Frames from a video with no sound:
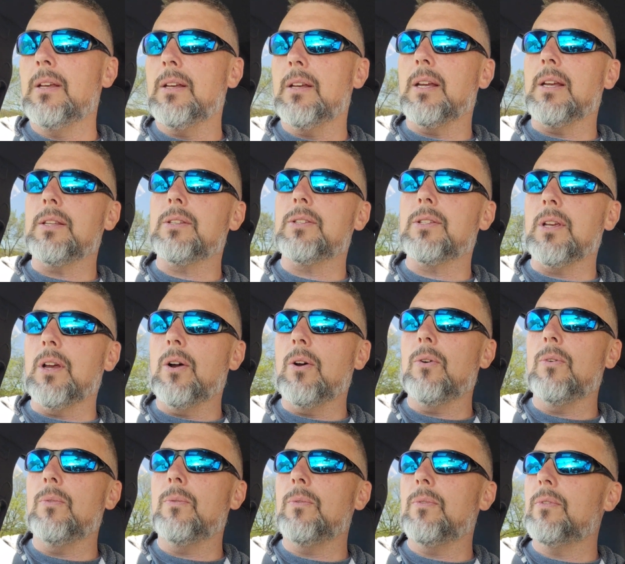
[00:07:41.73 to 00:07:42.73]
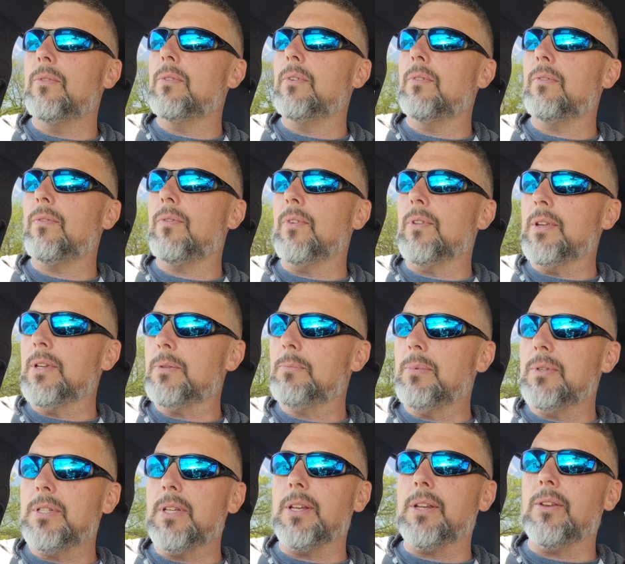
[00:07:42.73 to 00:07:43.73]
And so for this
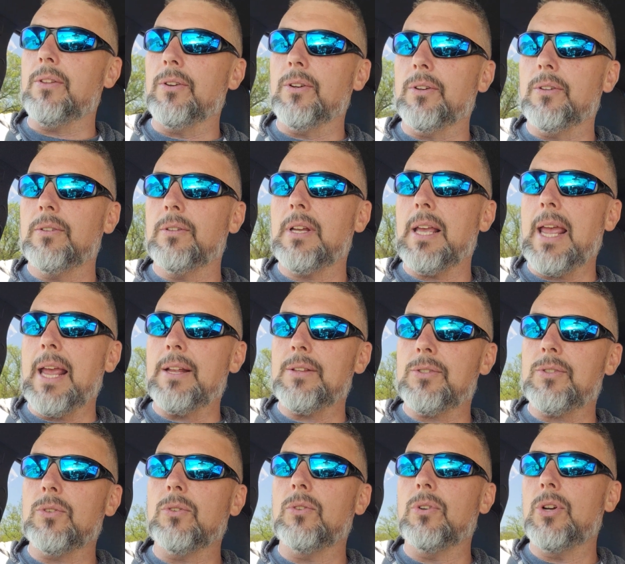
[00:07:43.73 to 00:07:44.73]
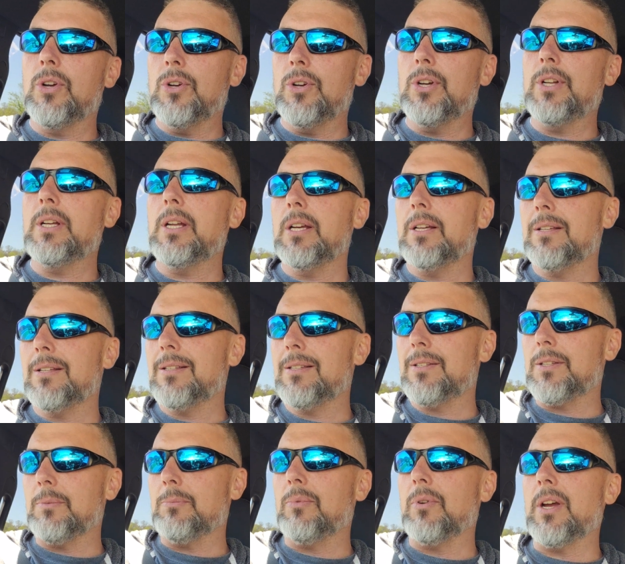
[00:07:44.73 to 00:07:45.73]
particular Ansul hood
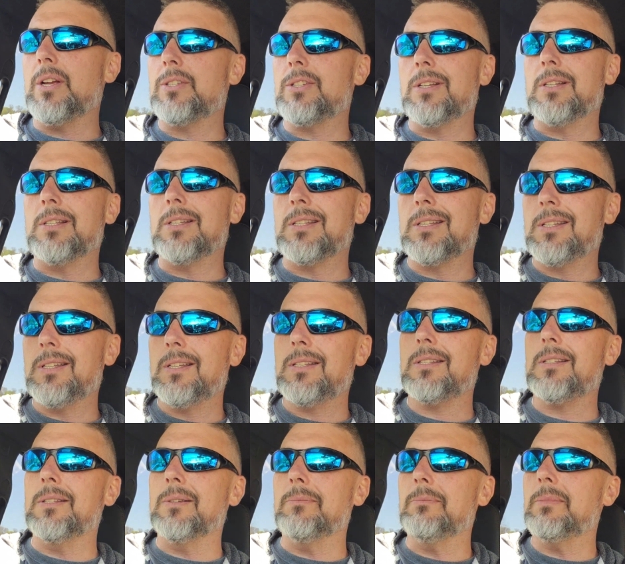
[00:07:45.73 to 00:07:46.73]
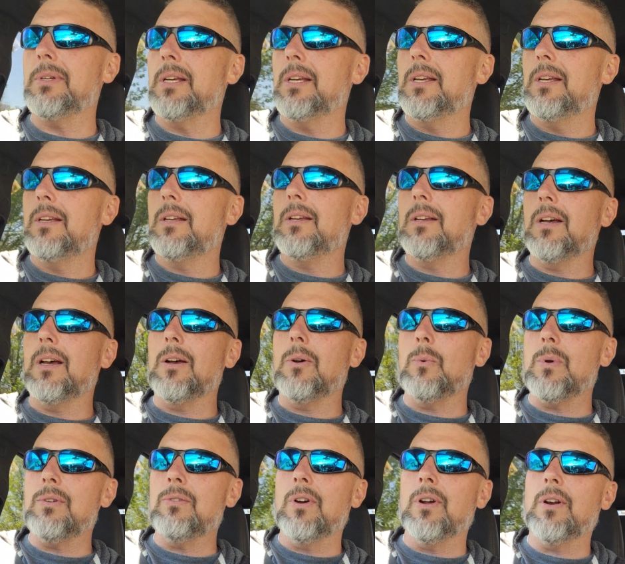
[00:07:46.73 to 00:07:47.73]
suppression system,
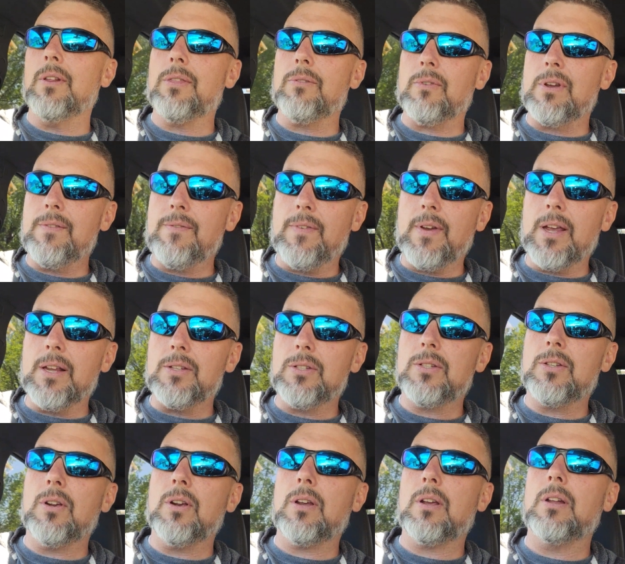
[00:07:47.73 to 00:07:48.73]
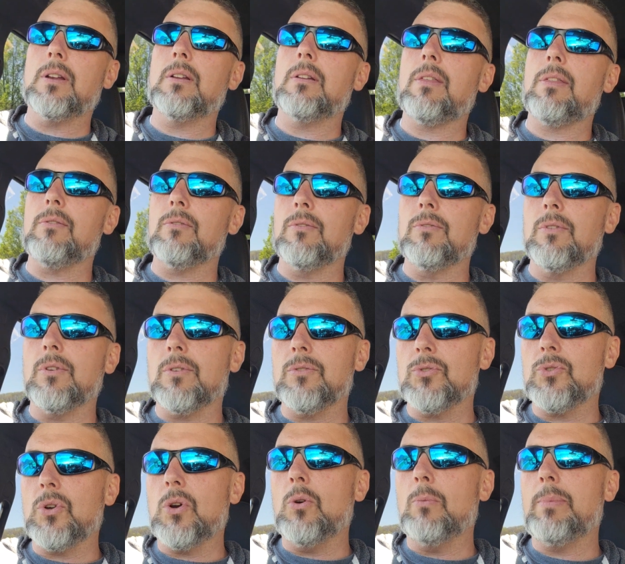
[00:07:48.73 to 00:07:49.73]
we run a 3-phase circuit through the
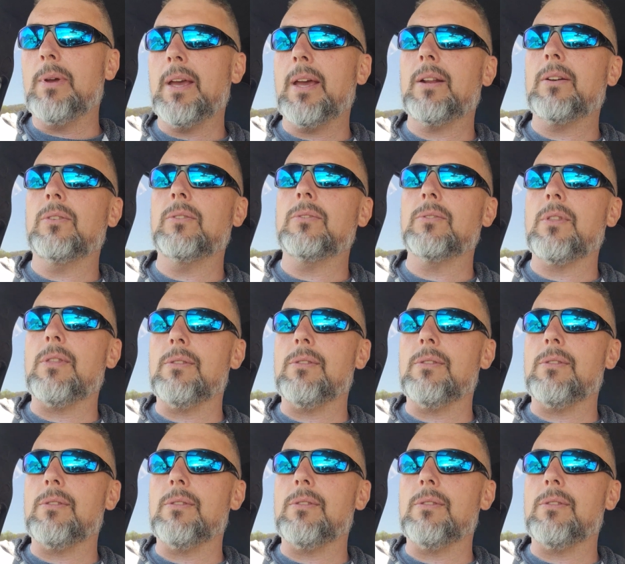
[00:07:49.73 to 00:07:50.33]
control panel